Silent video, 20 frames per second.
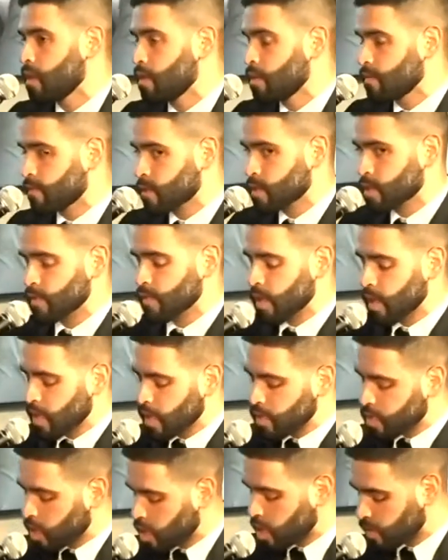First of all,
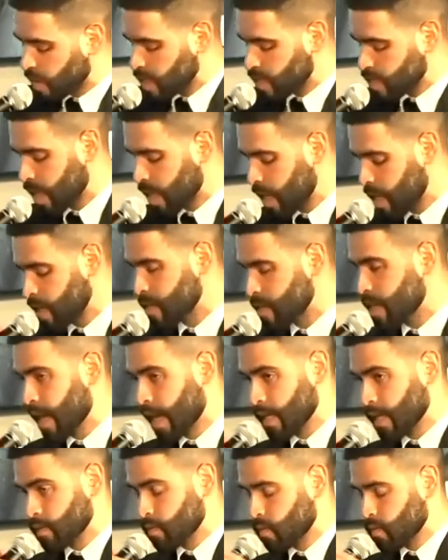I'll start by saying
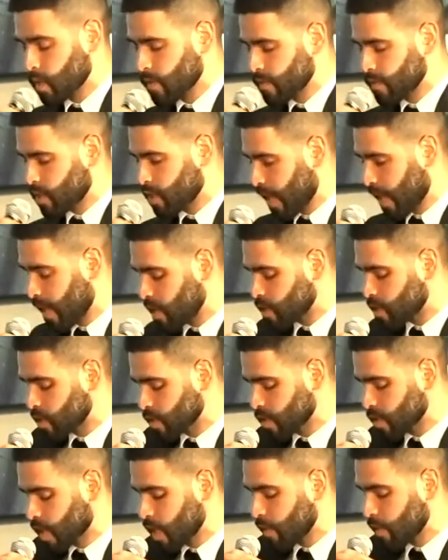that one of the
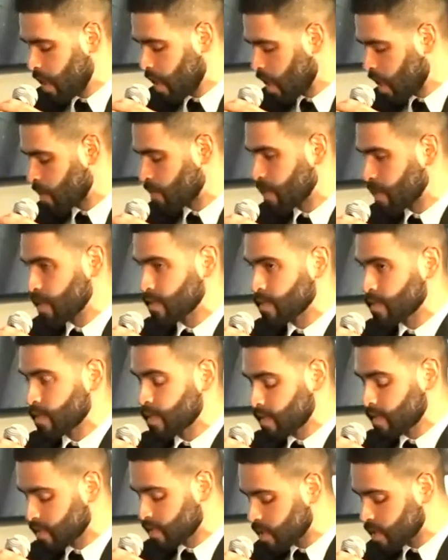challenges coming up is
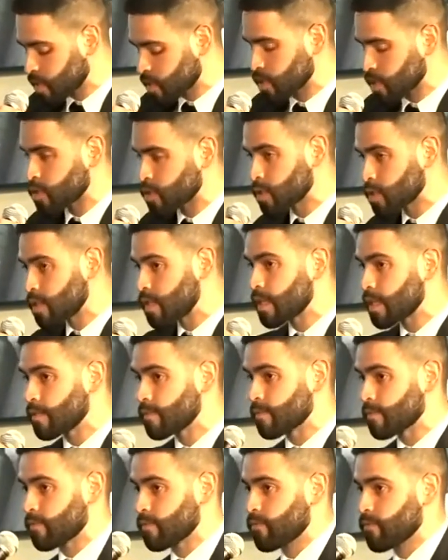the decision to
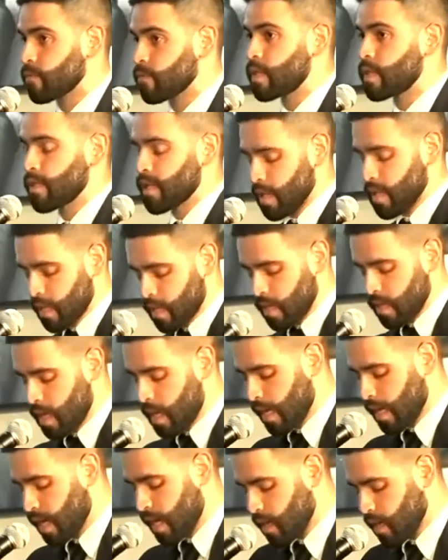live freely in
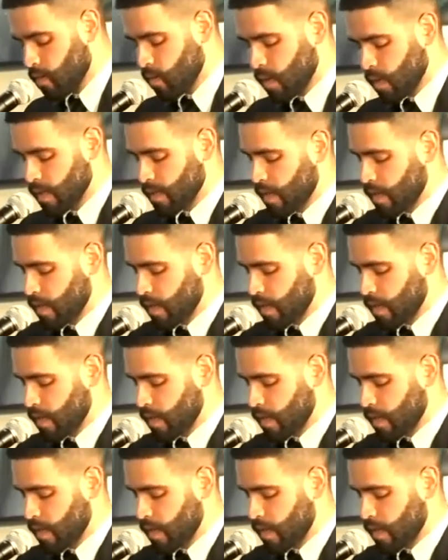Nicaragua.